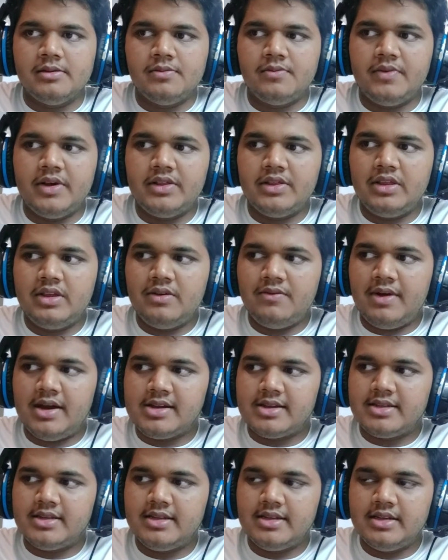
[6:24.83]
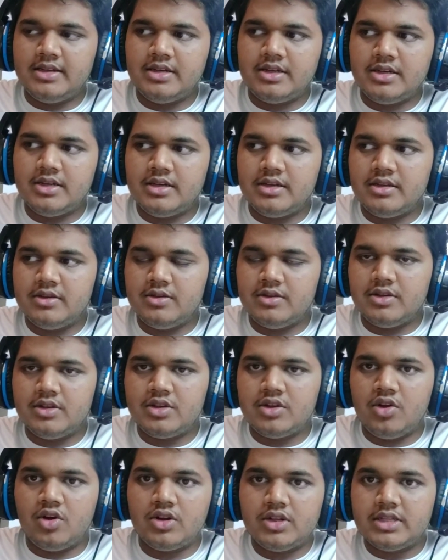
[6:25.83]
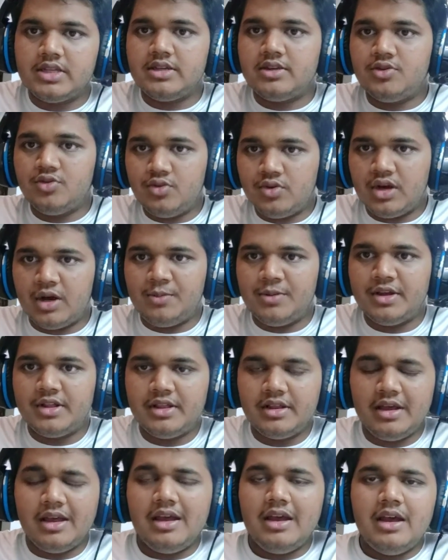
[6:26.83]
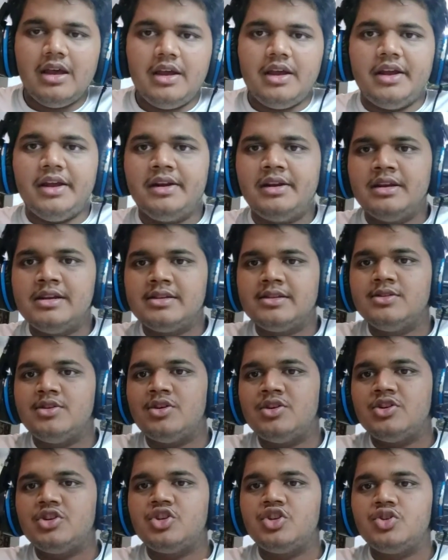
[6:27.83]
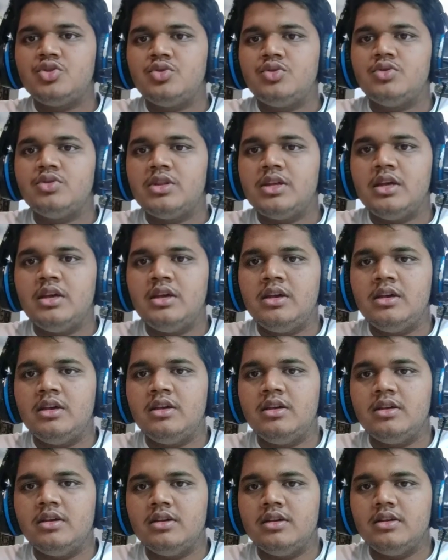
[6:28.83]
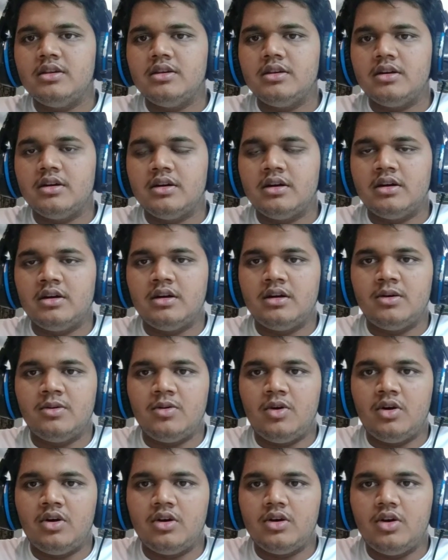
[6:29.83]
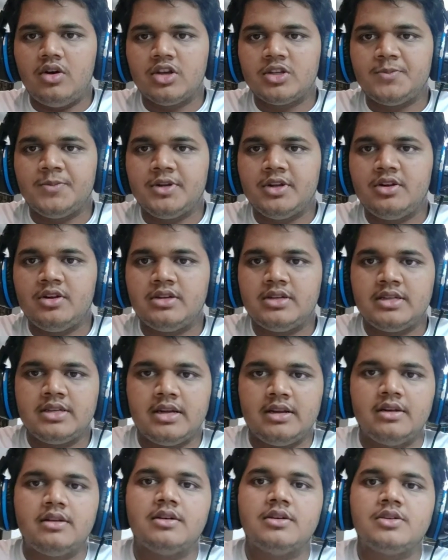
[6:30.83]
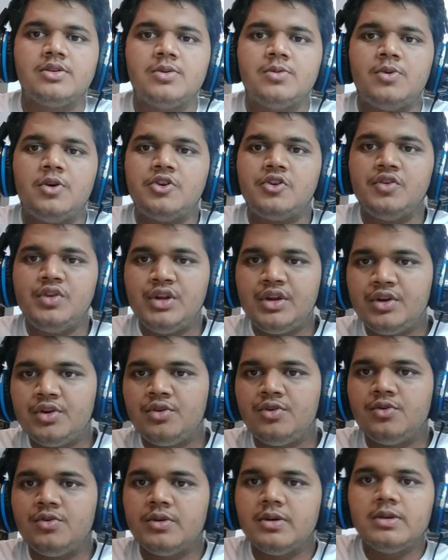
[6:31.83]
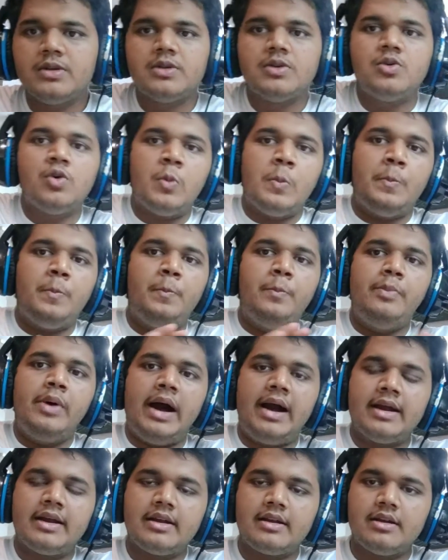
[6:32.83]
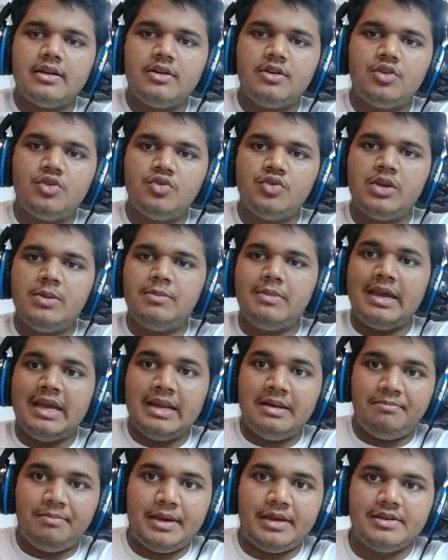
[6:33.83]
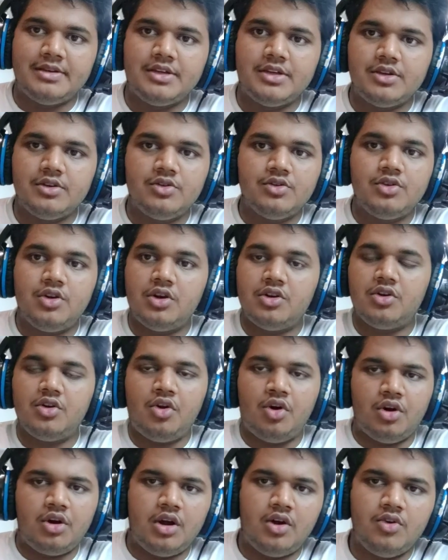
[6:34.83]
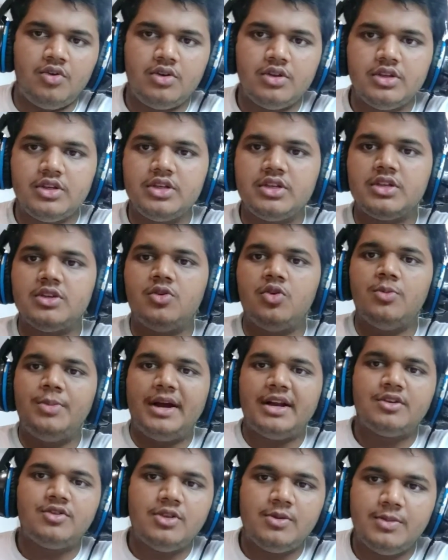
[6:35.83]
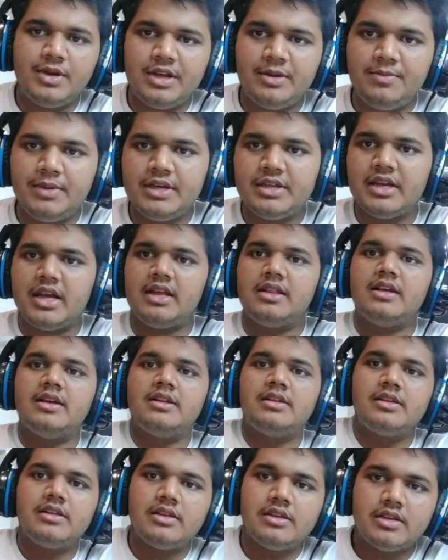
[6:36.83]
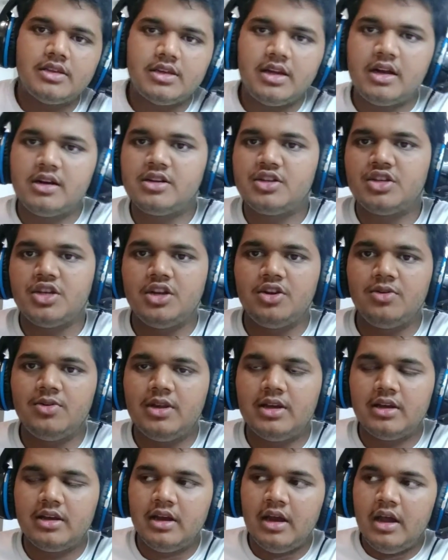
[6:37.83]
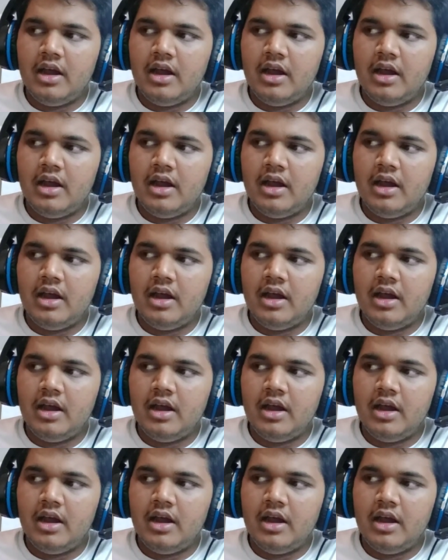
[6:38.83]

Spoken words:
when the vaccination slots do come in, it does not show the hospital or center. So what you need to do is go back to the main page. Do not log out. Just go back to the main page and then start scheduling